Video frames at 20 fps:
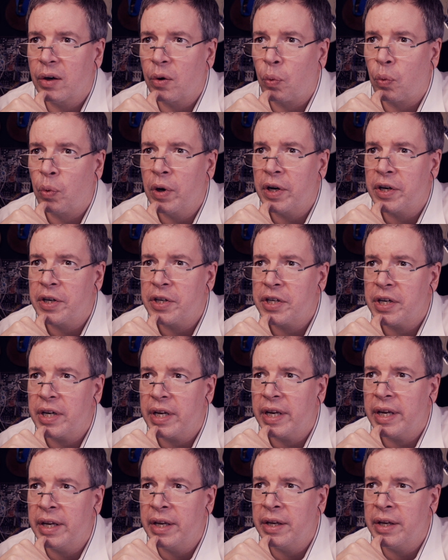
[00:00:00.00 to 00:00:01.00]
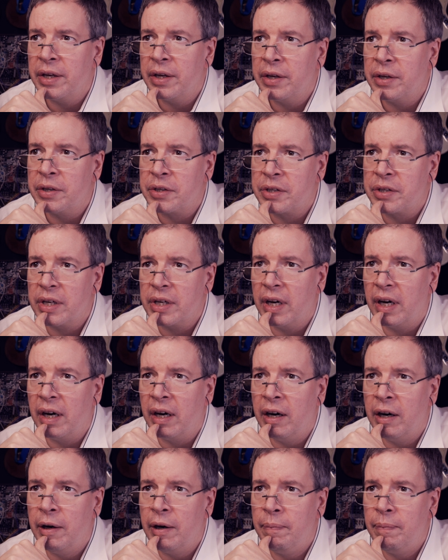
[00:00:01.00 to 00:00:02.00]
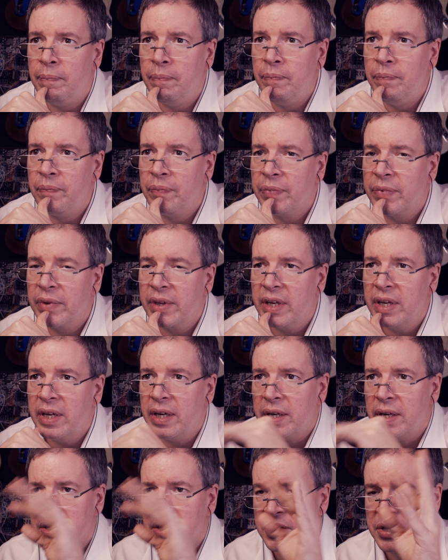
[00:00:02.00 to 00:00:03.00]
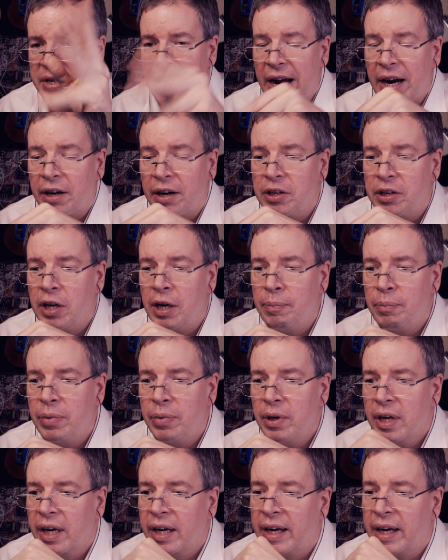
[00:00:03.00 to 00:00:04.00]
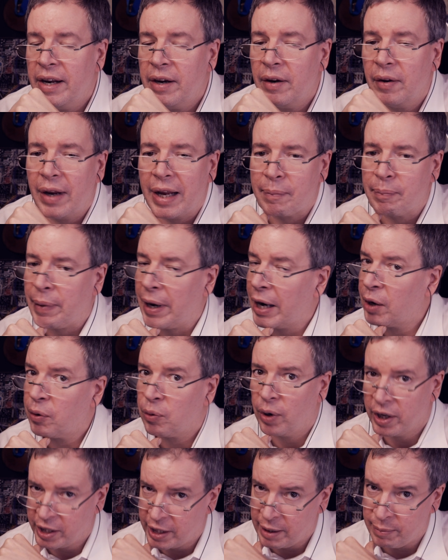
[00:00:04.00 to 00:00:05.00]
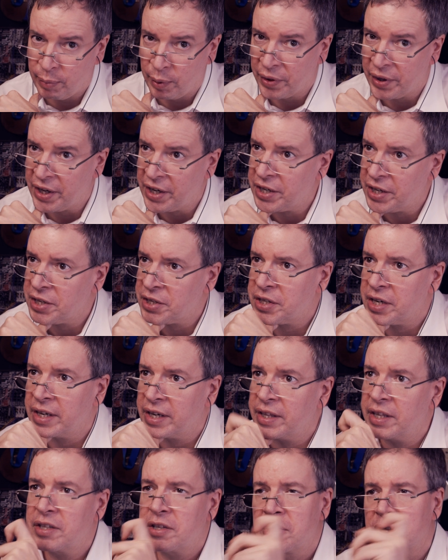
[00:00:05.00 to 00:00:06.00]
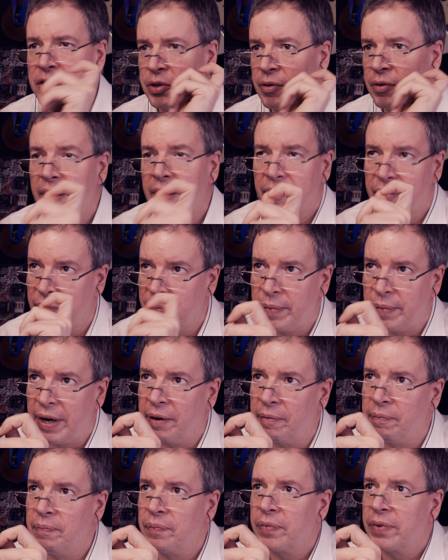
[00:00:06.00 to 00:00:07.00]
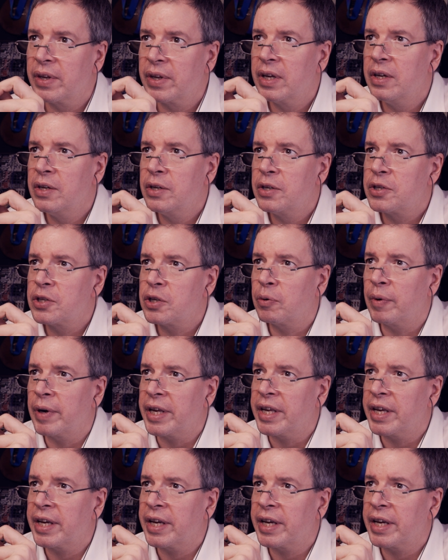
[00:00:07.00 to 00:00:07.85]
which is um, stacked up kind of like biquad double that I just did. This is three of them now. So what you